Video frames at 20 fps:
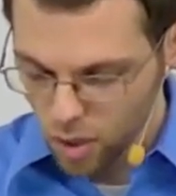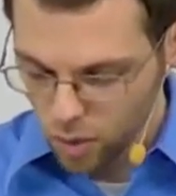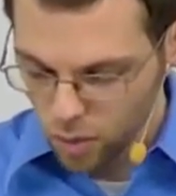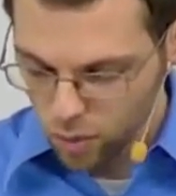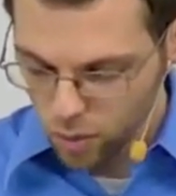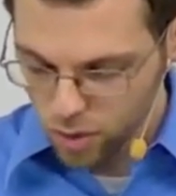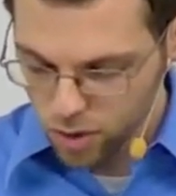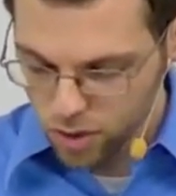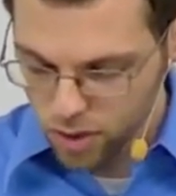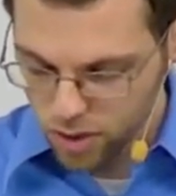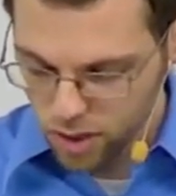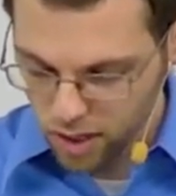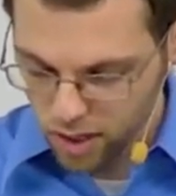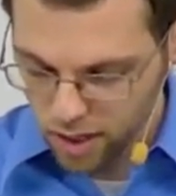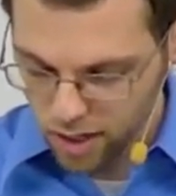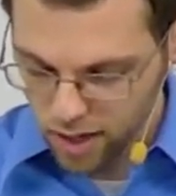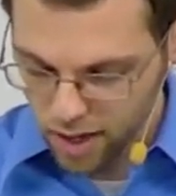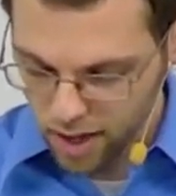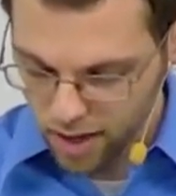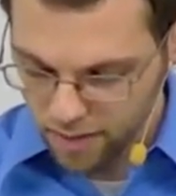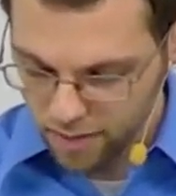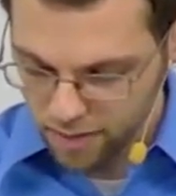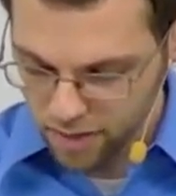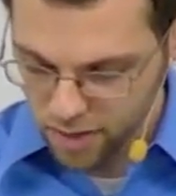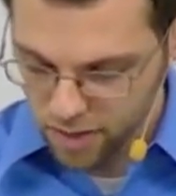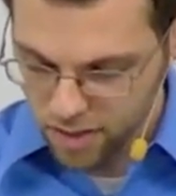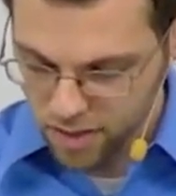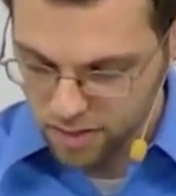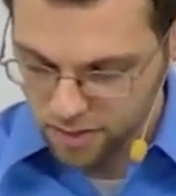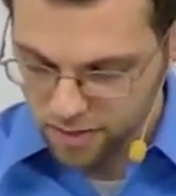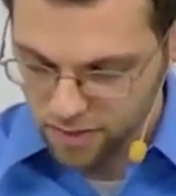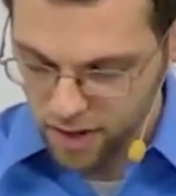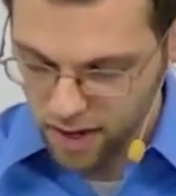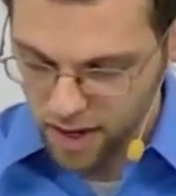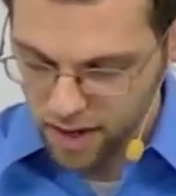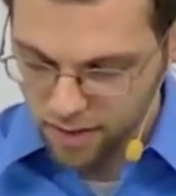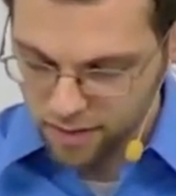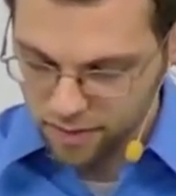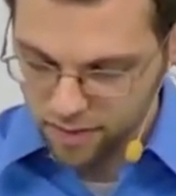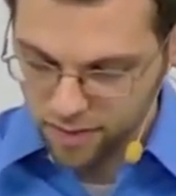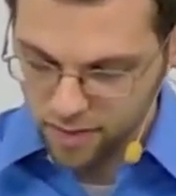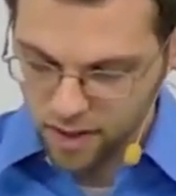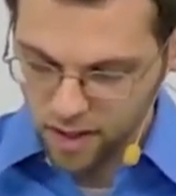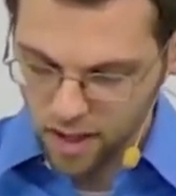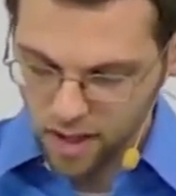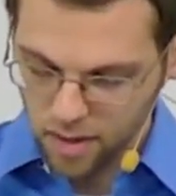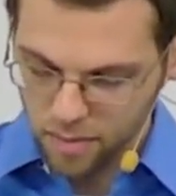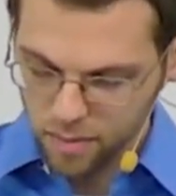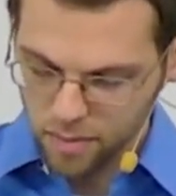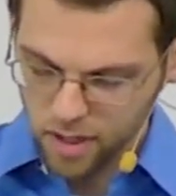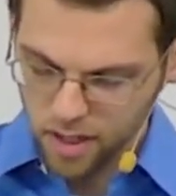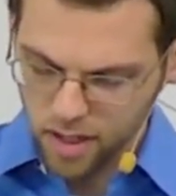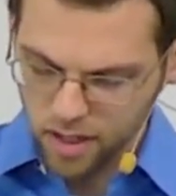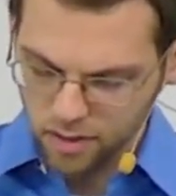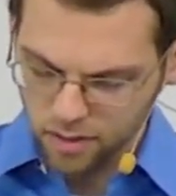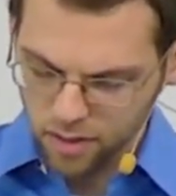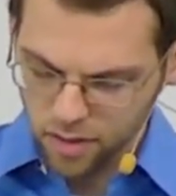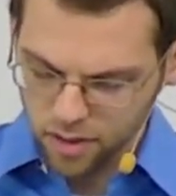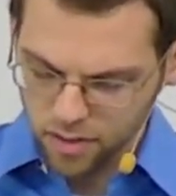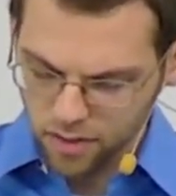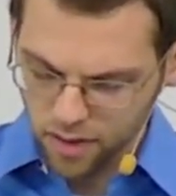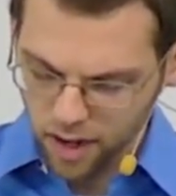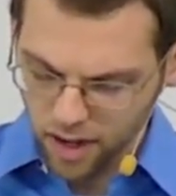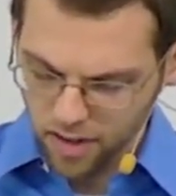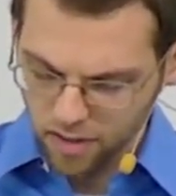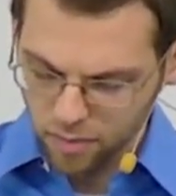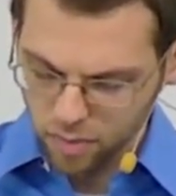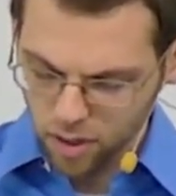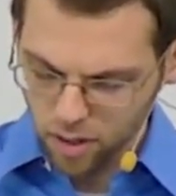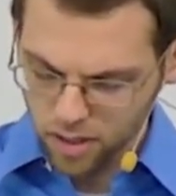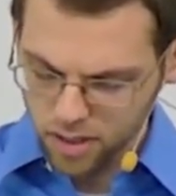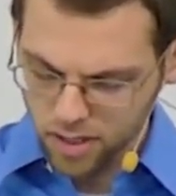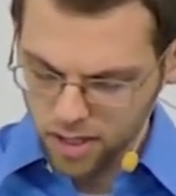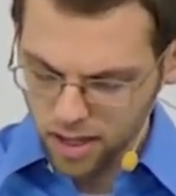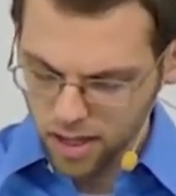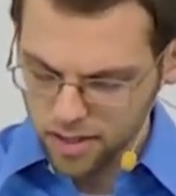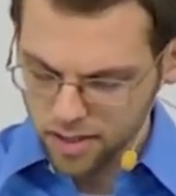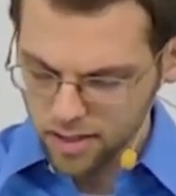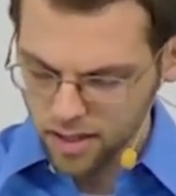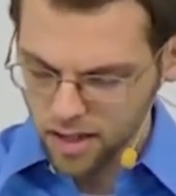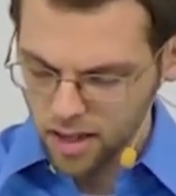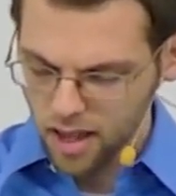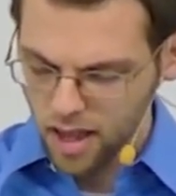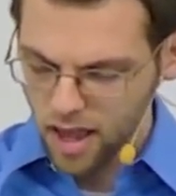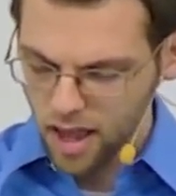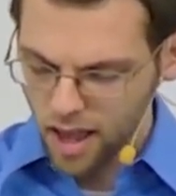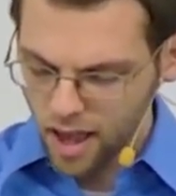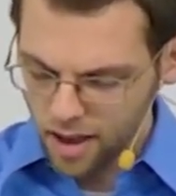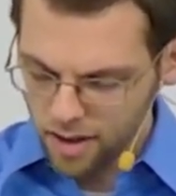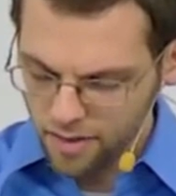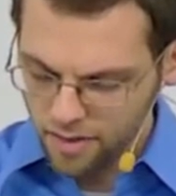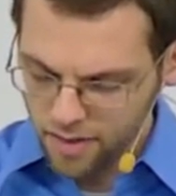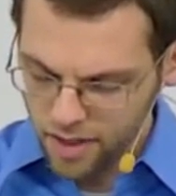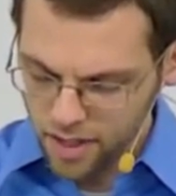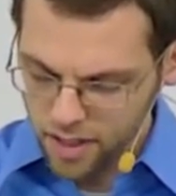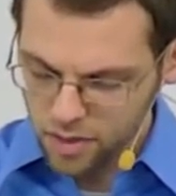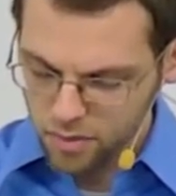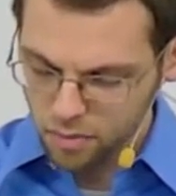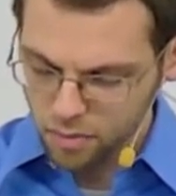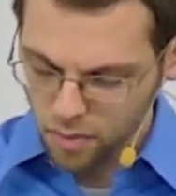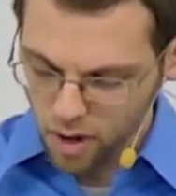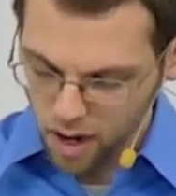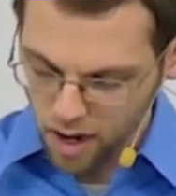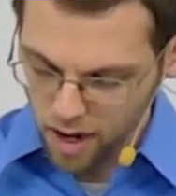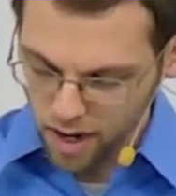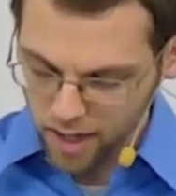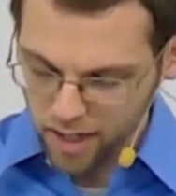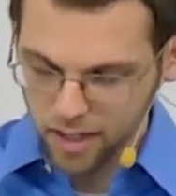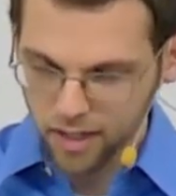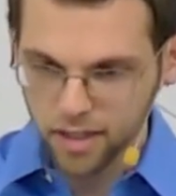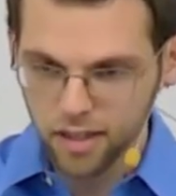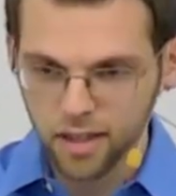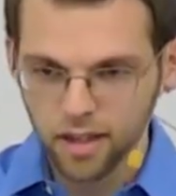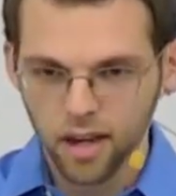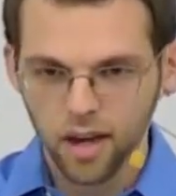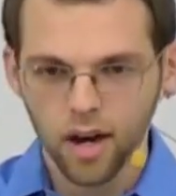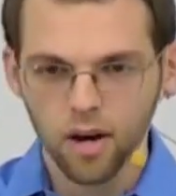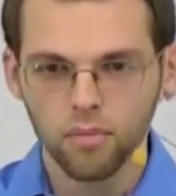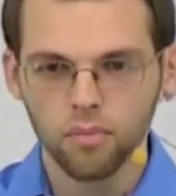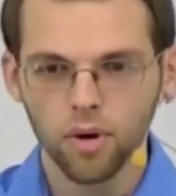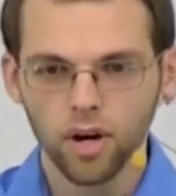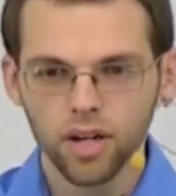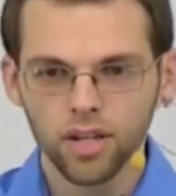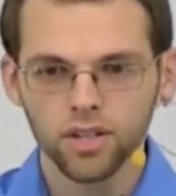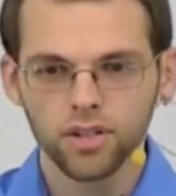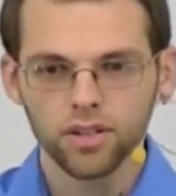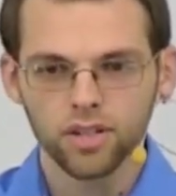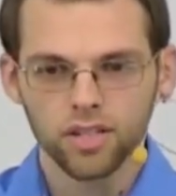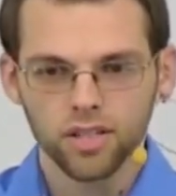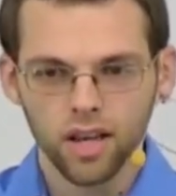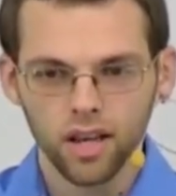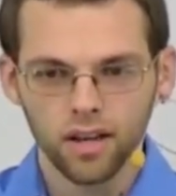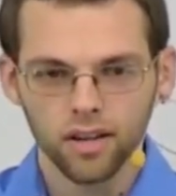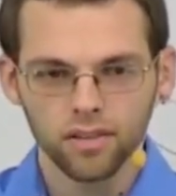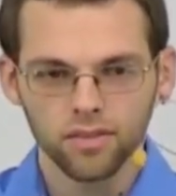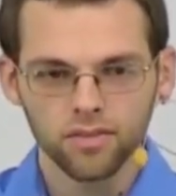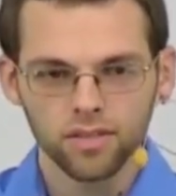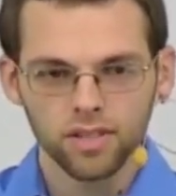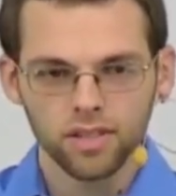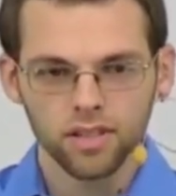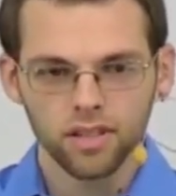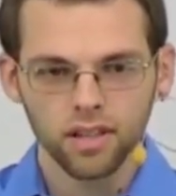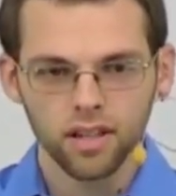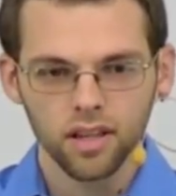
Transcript: We'll start at verse 5. Um, here in verse 5, Paul says, Have this mind among yourselves.